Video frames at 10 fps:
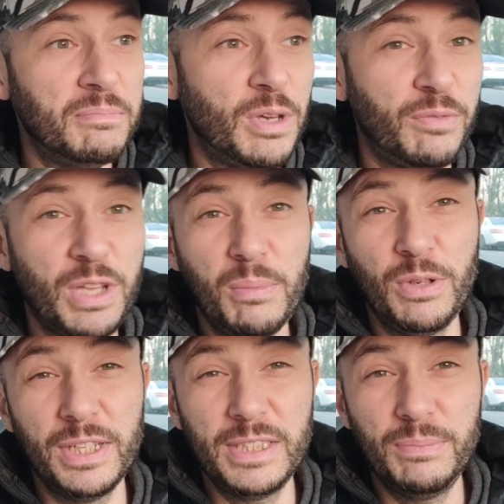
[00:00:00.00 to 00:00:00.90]
You have
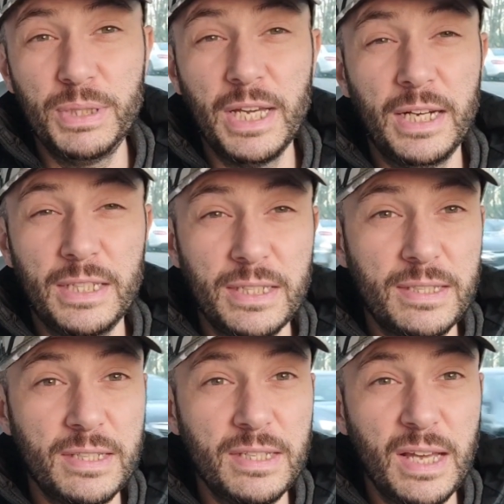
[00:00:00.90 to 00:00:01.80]
WLTP,
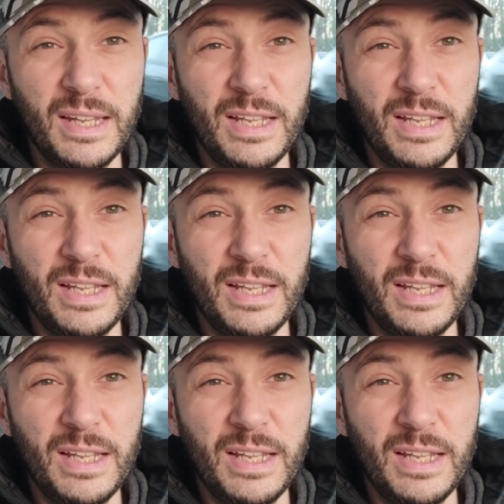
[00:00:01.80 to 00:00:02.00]
NEDC,